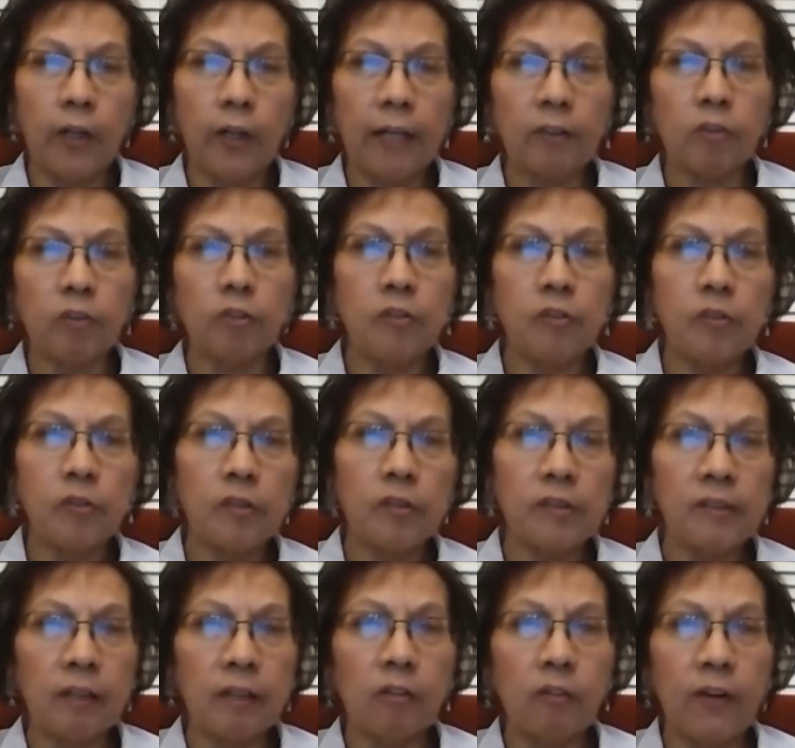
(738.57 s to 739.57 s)
Andrew
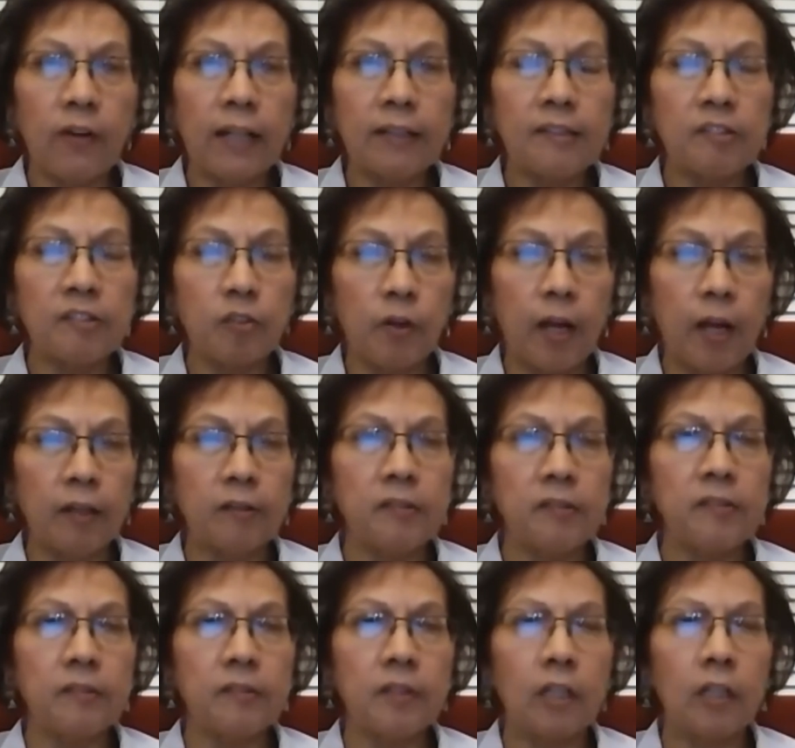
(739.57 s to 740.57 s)
Sandoval
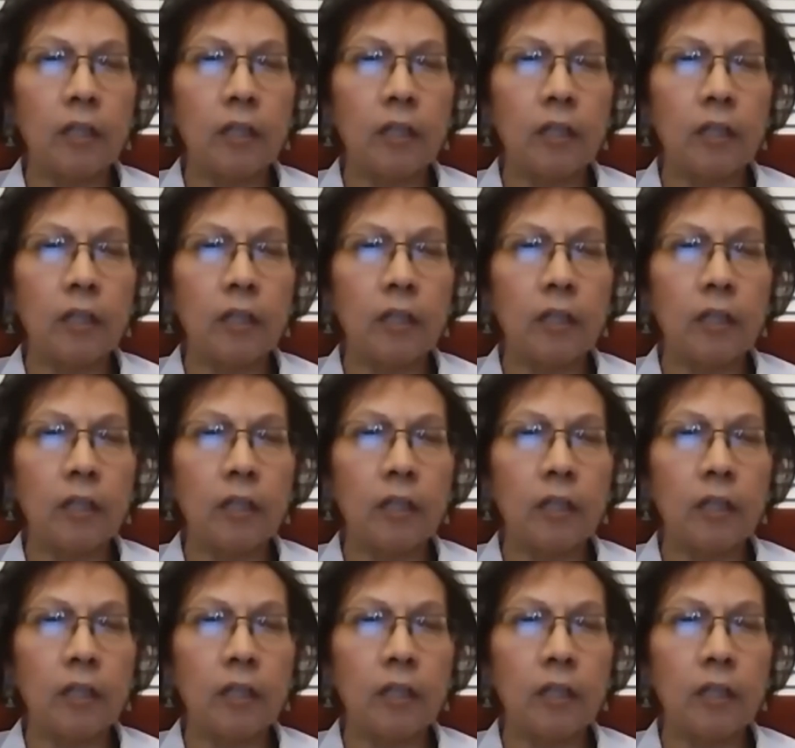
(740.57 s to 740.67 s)
Strauss,